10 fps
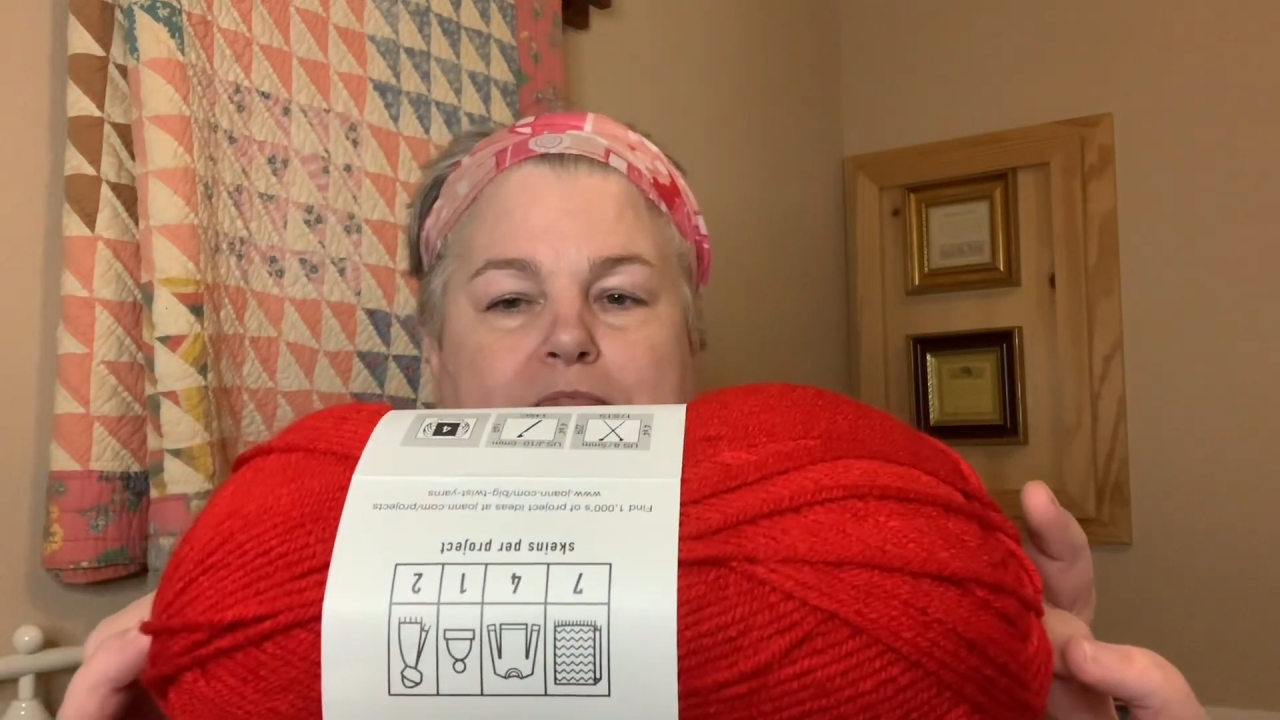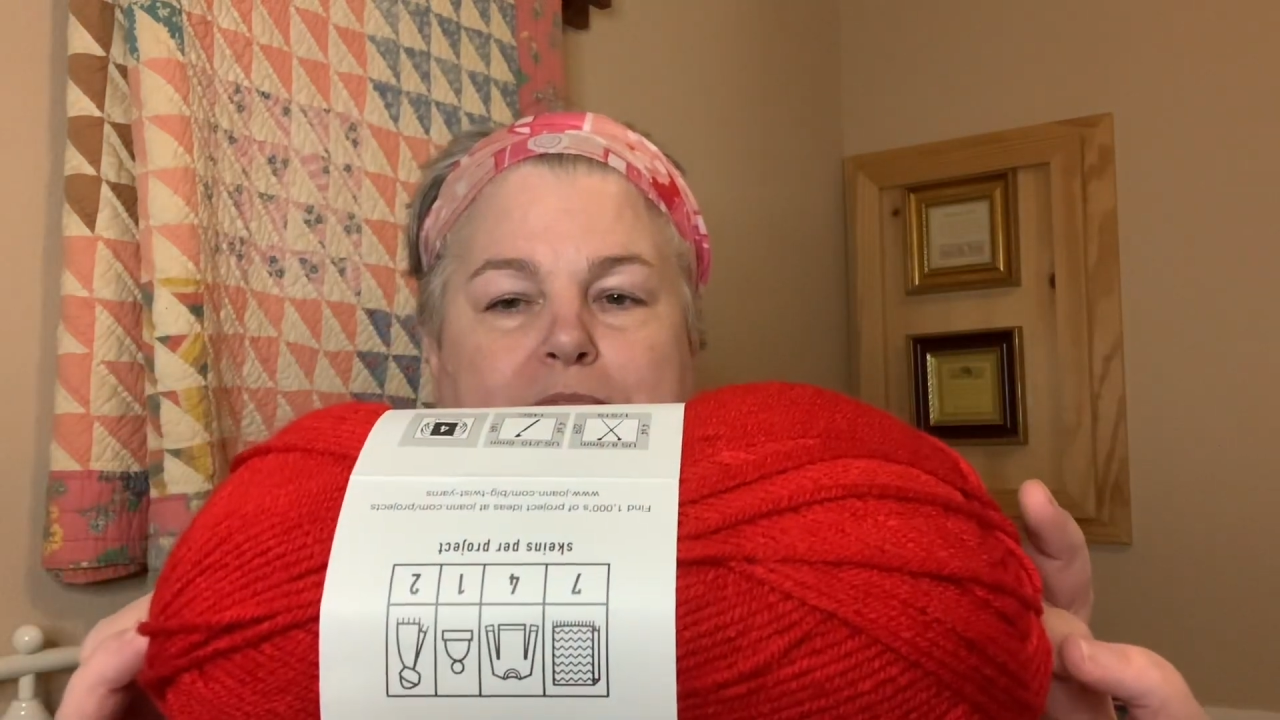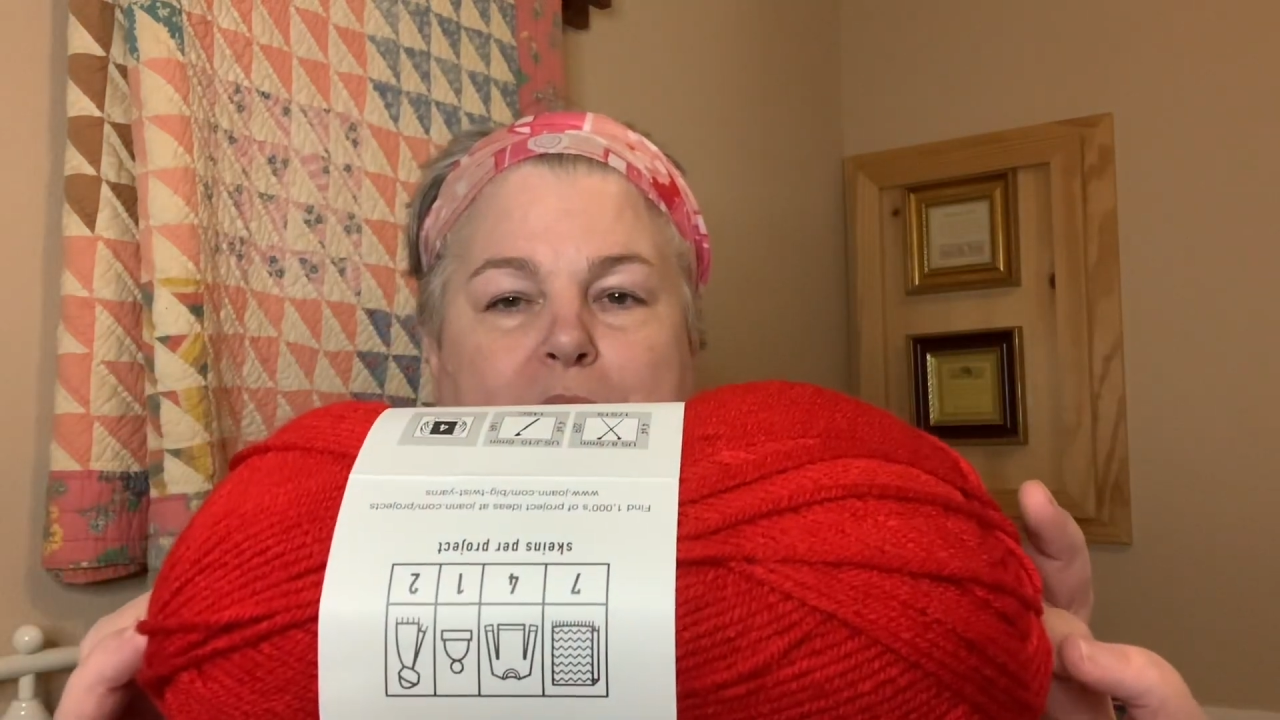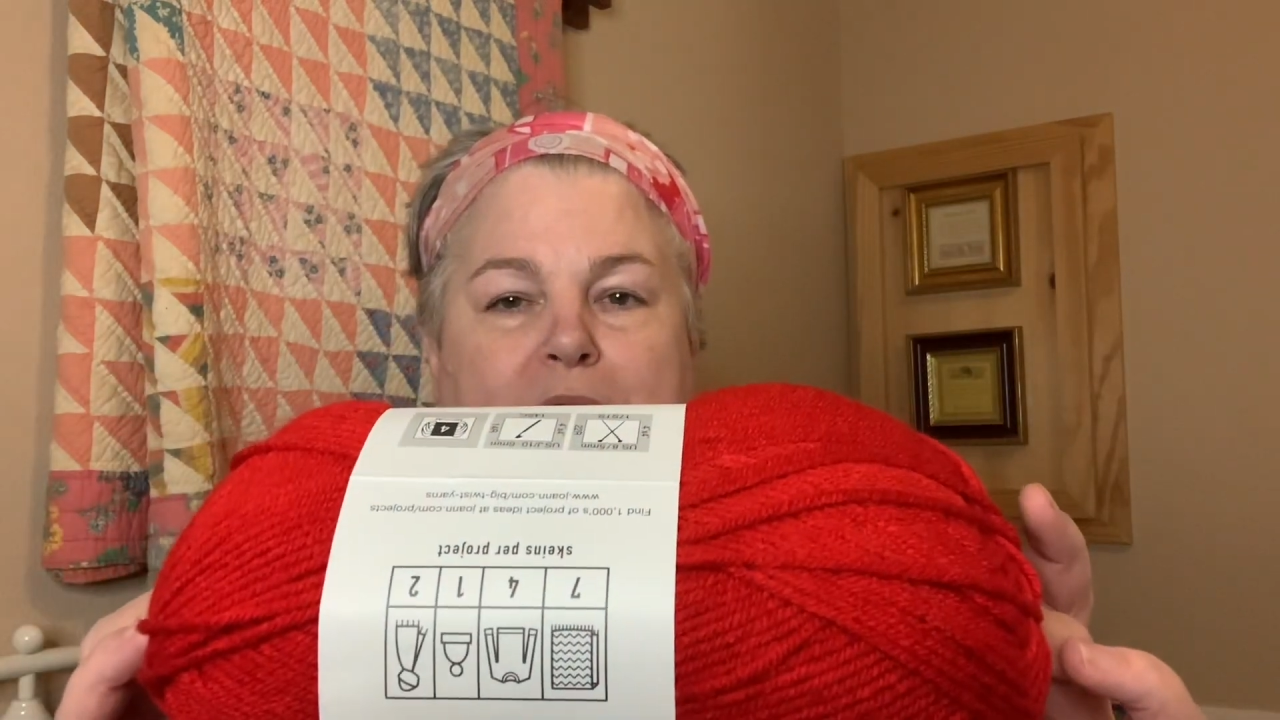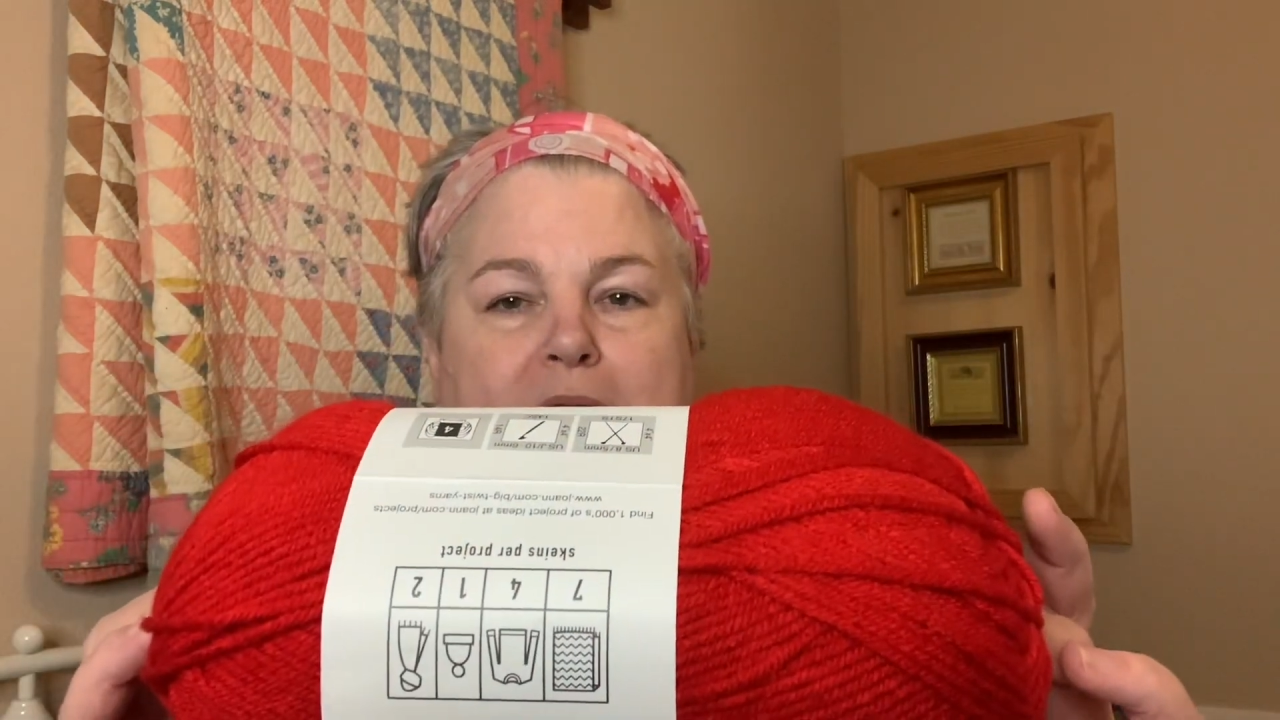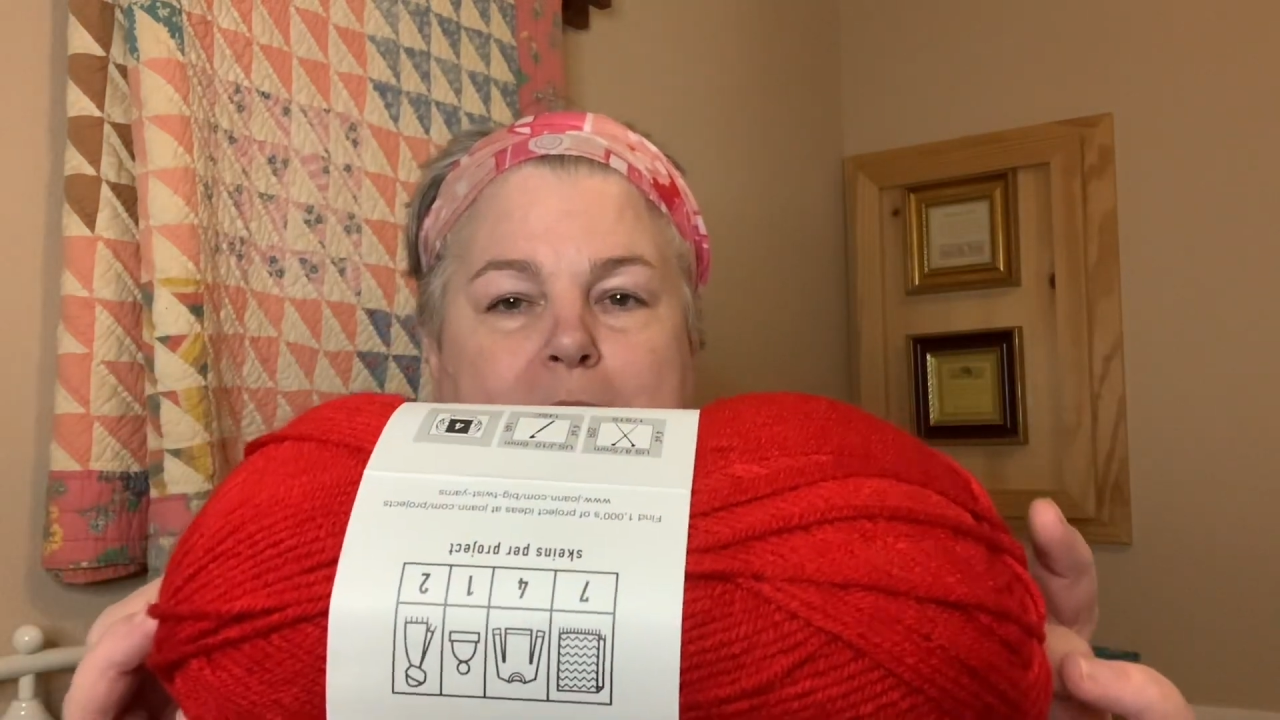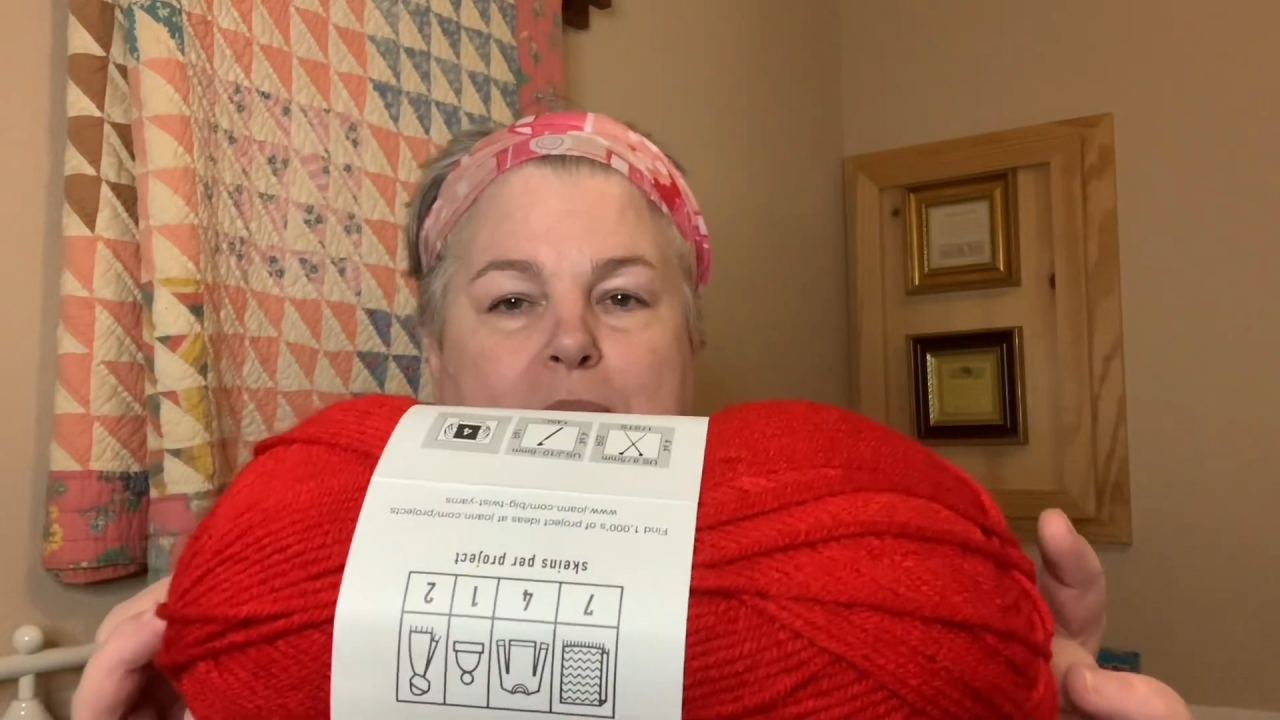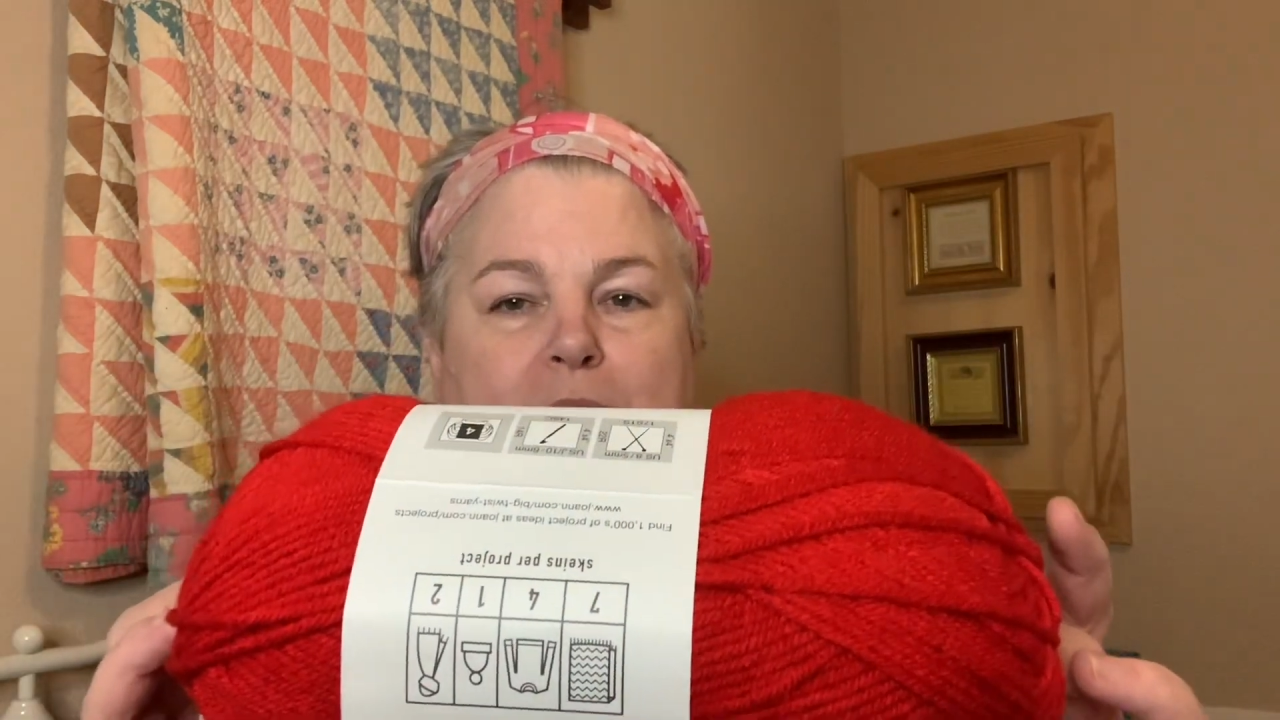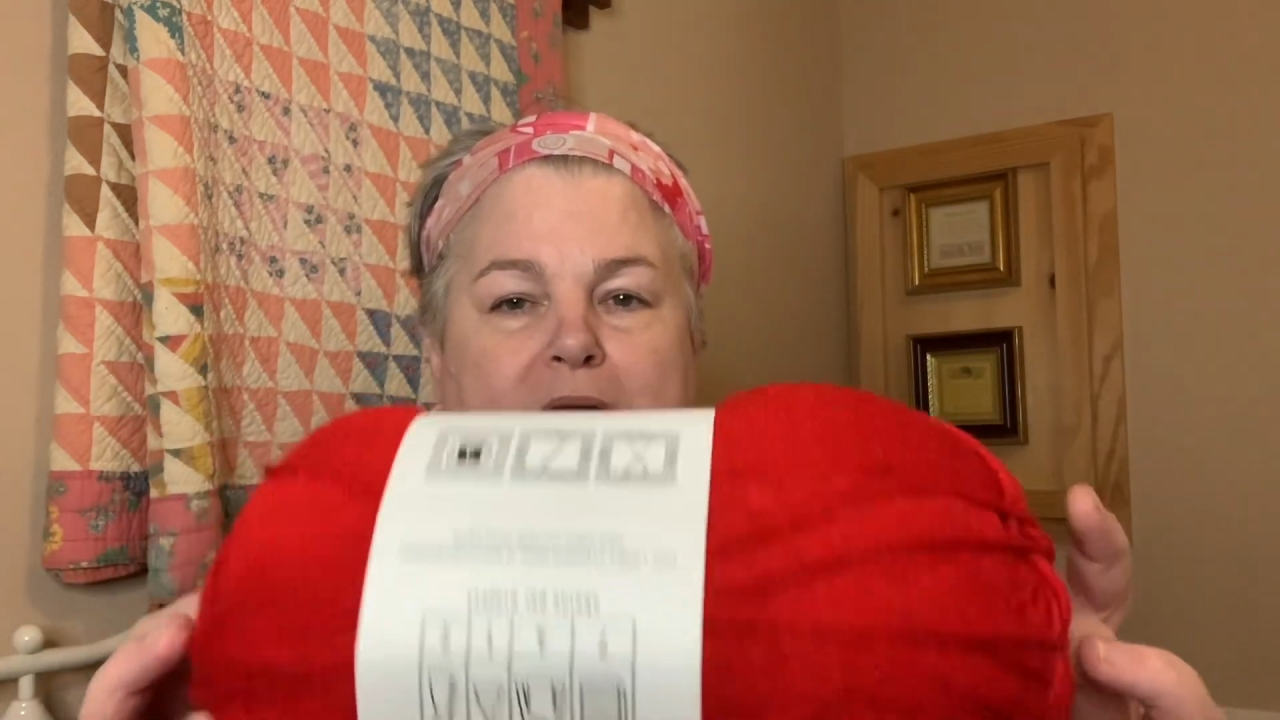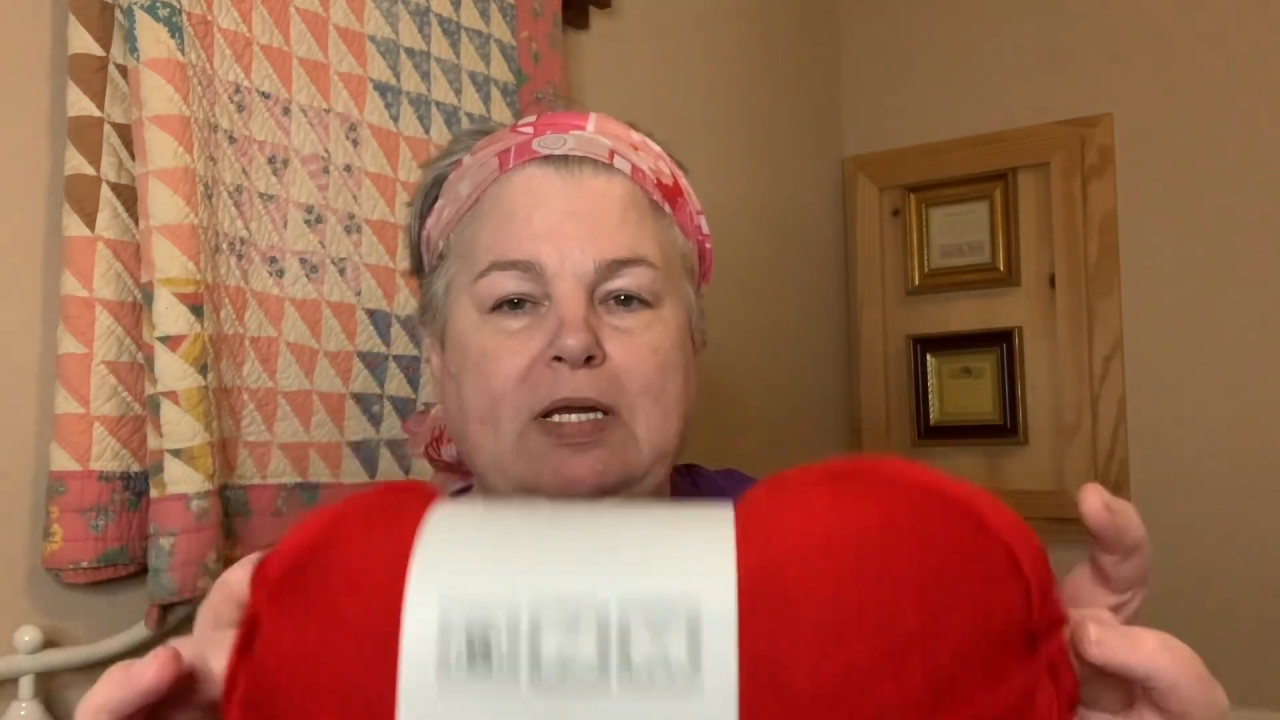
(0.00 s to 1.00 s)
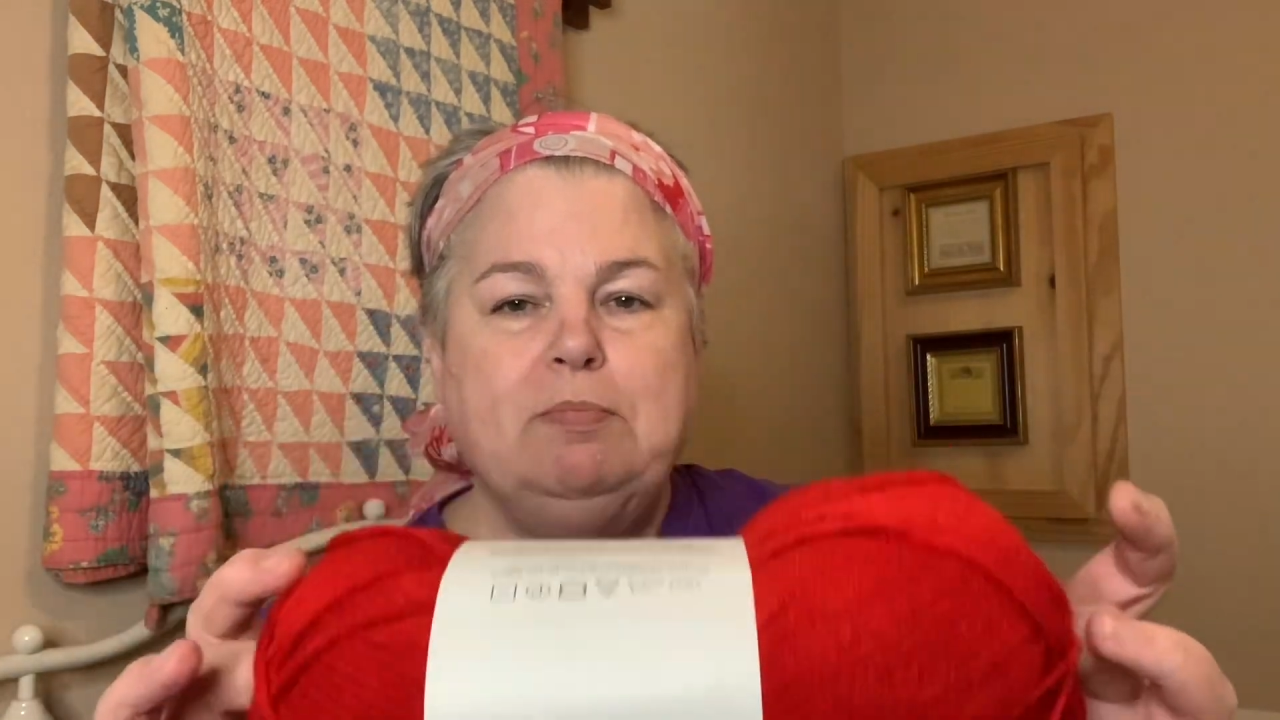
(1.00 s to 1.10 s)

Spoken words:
Pretty, pretty,